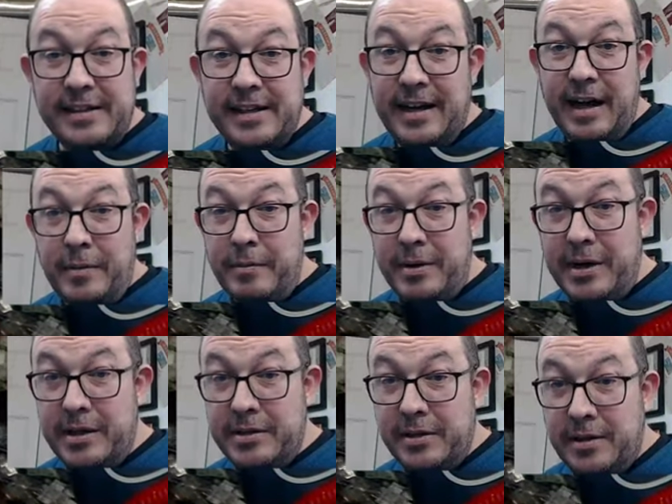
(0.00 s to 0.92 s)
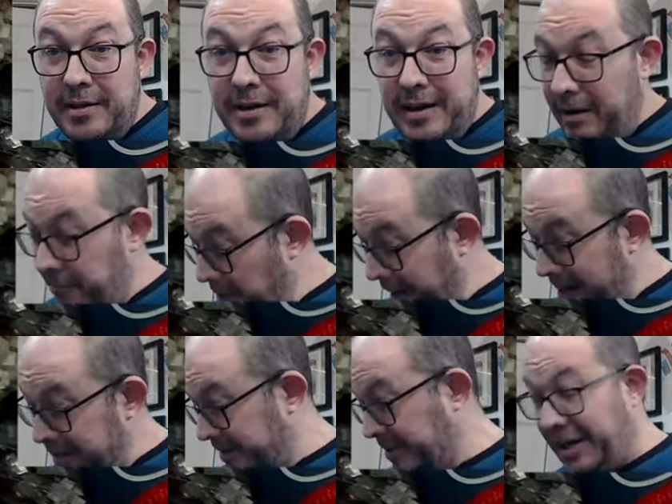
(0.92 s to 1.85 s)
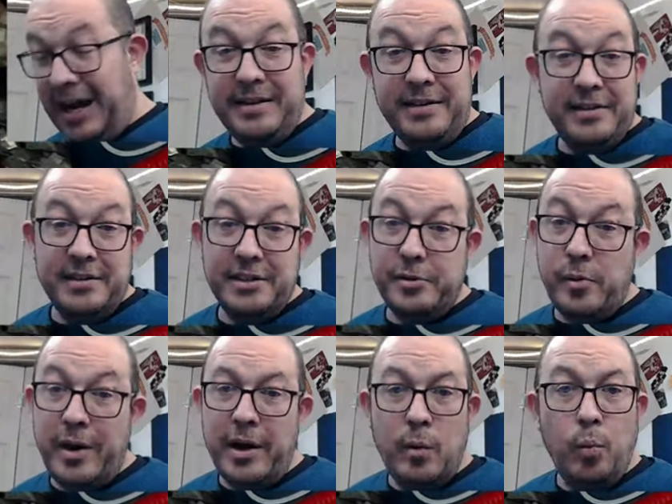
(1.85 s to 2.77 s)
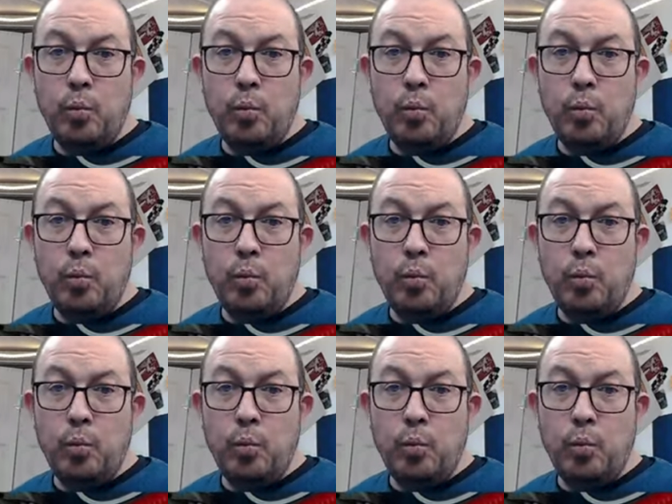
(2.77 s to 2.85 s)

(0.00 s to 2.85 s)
I mean, because if you guys designed it this way,